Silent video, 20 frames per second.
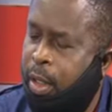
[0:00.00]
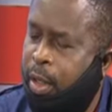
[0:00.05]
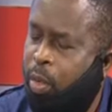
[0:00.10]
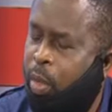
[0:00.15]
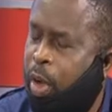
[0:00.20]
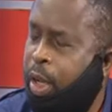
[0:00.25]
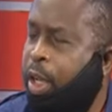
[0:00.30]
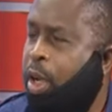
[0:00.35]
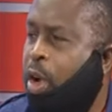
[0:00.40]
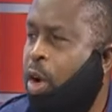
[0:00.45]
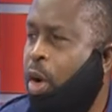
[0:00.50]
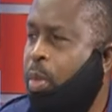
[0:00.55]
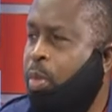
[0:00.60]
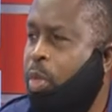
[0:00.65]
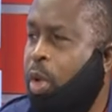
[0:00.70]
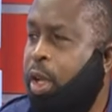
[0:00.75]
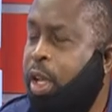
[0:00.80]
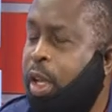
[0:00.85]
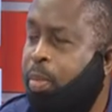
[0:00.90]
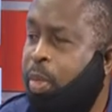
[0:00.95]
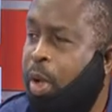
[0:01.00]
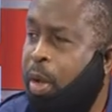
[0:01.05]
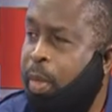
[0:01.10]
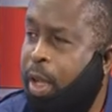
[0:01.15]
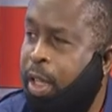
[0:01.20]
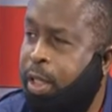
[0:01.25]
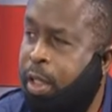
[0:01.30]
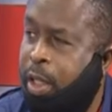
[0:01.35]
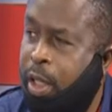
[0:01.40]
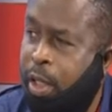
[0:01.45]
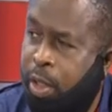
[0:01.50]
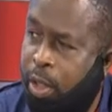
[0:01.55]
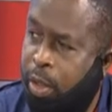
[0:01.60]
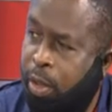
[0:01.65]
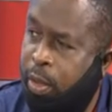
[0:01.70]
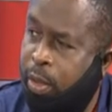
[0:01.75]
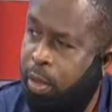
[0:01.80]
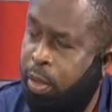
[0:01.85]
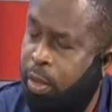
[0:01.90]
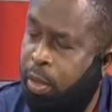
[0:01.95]
when it comes to
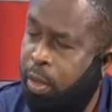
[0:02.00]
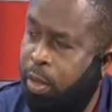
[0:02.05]
implementation,